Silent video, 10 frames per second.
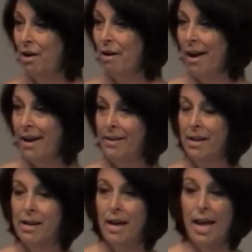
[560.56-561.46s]

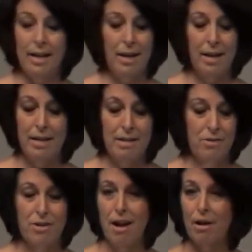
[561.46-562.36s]
Okay? And
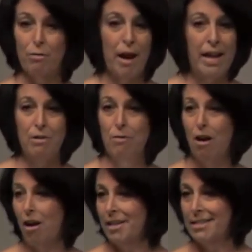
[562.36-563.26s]
there's not a right and a
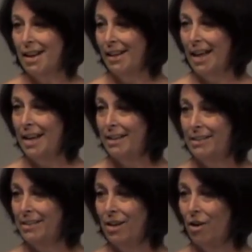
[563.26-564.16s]
wrong. It's not like,
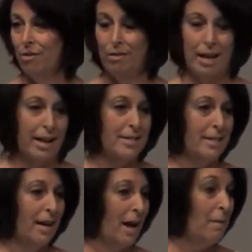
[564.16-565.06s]
you know, like I
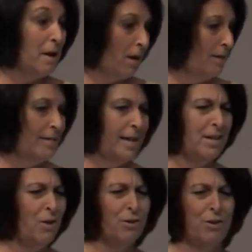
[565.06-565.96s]
said, I'm not going to say,
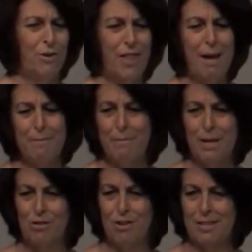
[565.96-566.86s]
no, that
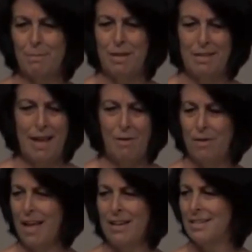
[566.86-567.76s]
picture doesn't mean that
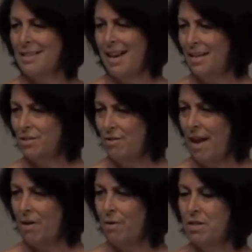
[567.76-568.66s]
one. That doesn't answer
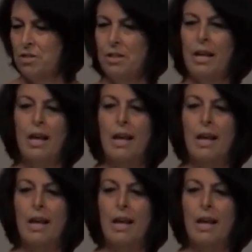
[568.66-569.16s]
that question.